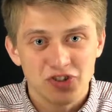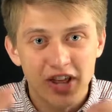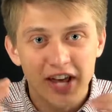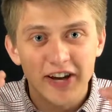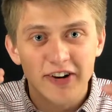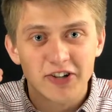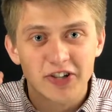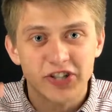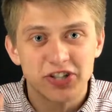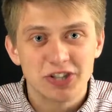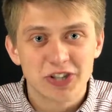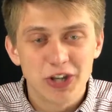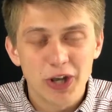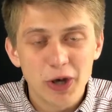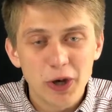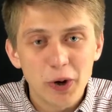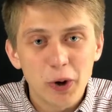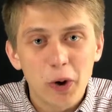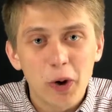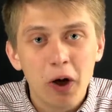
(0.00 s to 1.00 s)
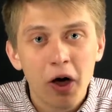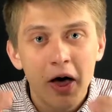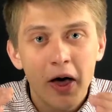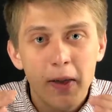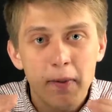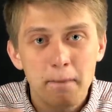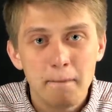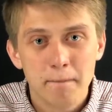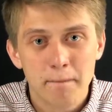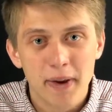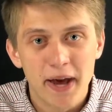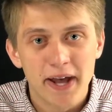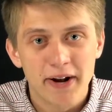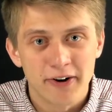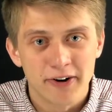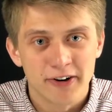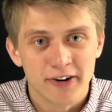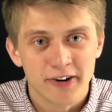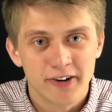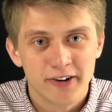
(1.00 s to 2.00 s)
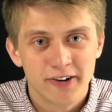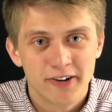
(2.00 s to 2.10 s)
They are still better,